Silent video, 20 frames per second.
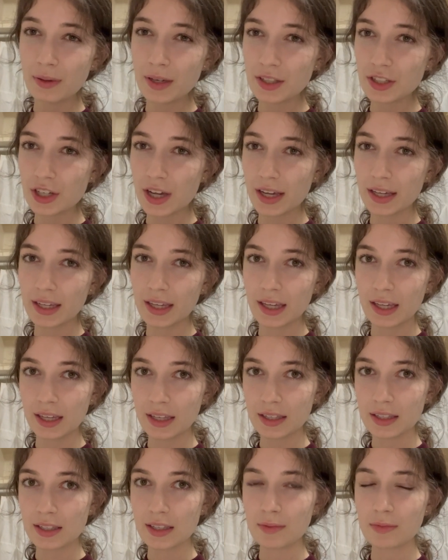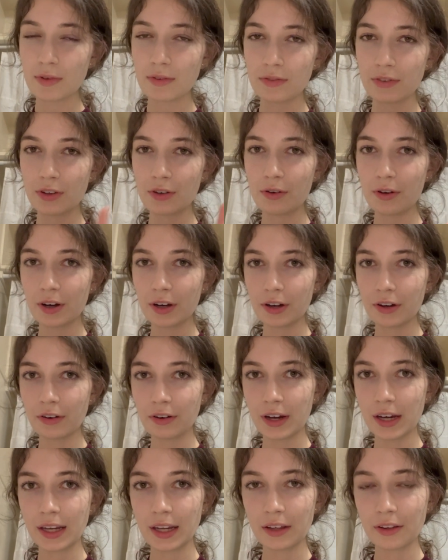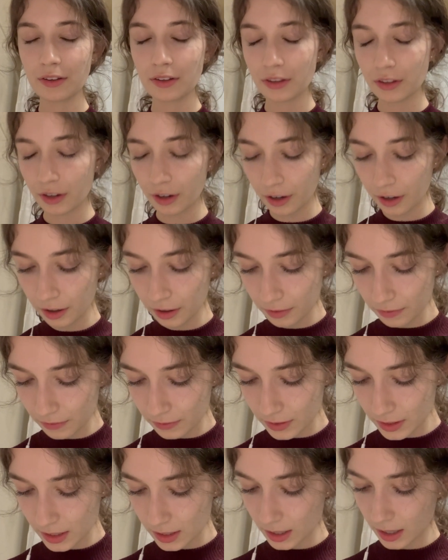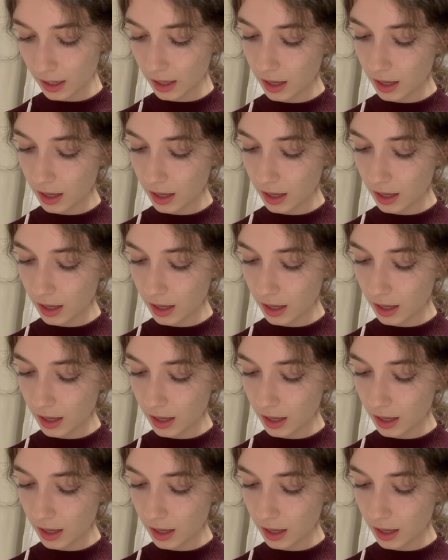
be checking some of your cranial nerves.